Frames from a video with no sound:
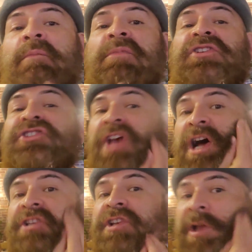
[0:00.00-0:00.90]

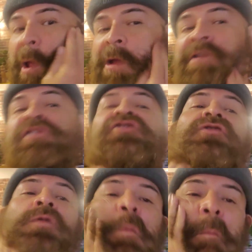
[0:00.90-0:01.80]
massage it into